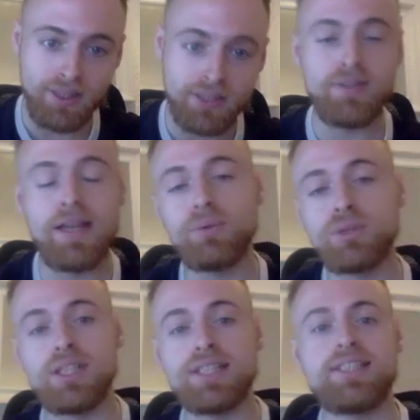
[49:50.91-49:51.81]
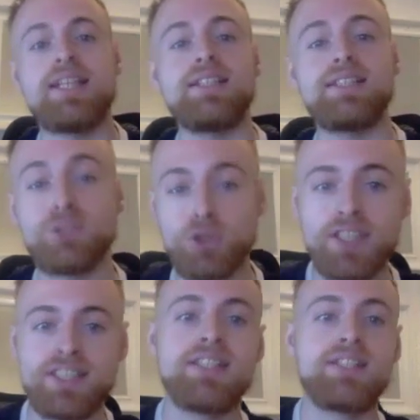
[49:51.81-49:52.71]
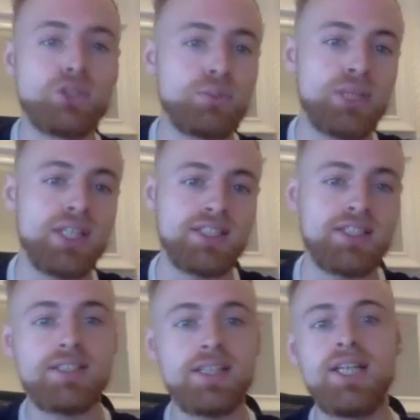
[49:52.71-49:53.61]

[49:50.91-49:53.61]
Because if anyone's listening and is interested in the subject, and